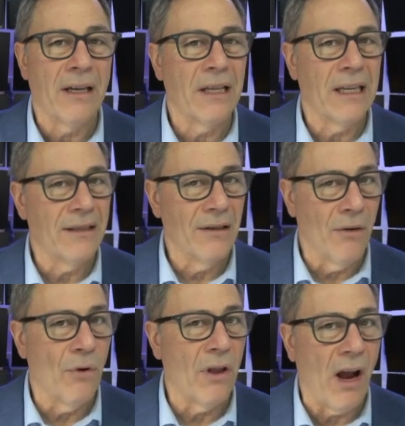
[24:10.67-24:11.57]
it
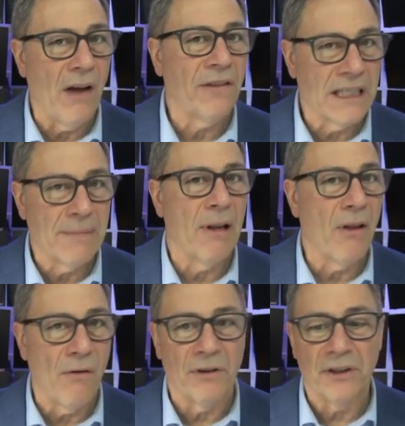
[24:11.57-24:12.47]
will often spill
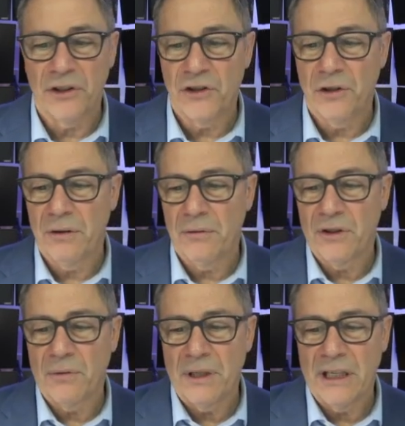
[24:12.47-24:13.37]
over into June, and
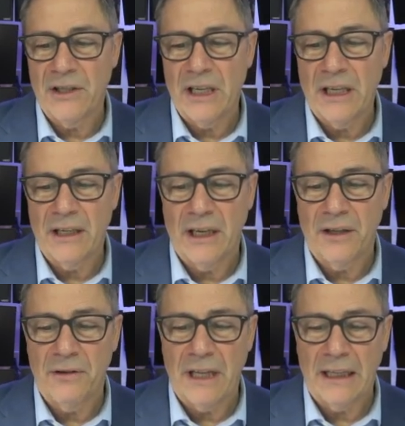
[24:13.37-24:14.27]
so we did see it
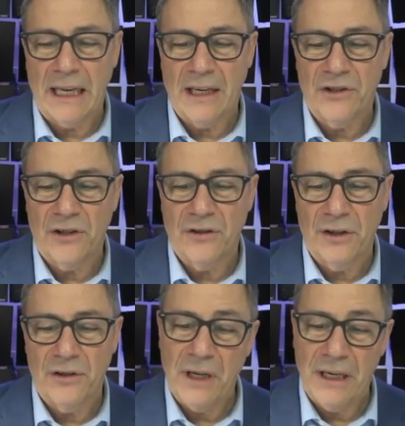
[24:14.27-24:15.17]
do that last year. So
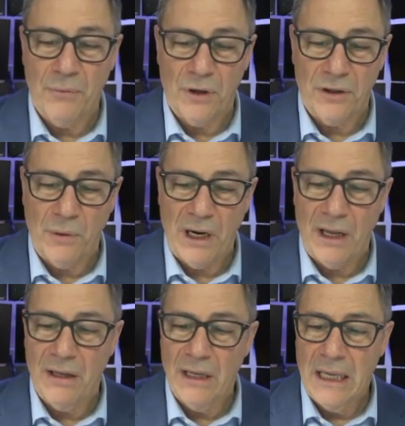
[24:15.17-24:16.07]
the trade worked
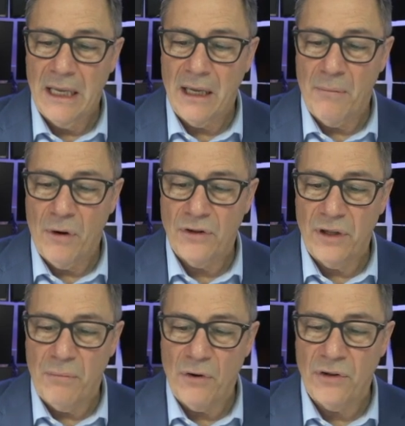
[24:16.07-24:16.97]
well. Got most
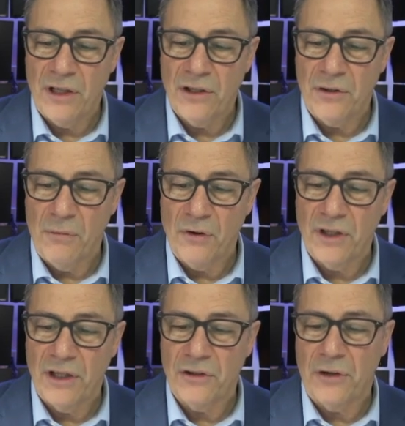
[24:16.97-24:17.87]
of
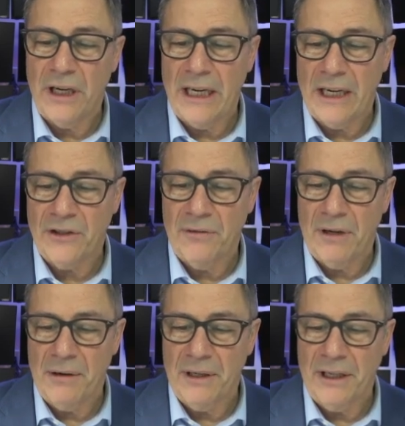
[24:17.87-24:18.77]
the trade actually
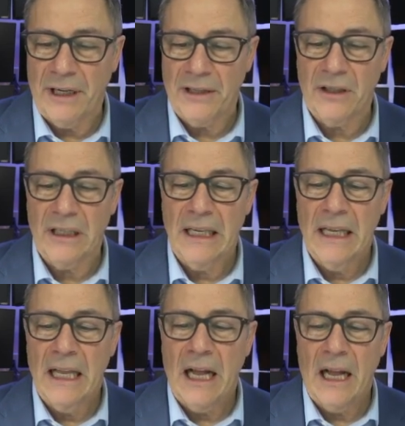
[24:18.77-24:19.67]
right around here
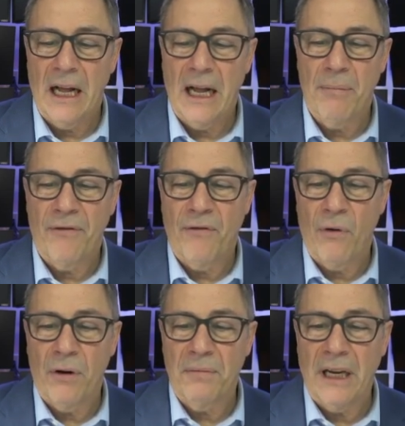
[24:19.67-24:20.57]

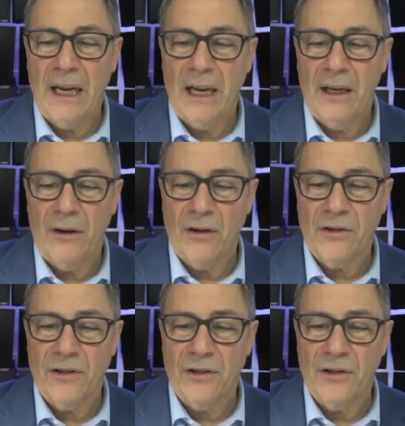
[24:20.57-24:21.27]
outperformed, and also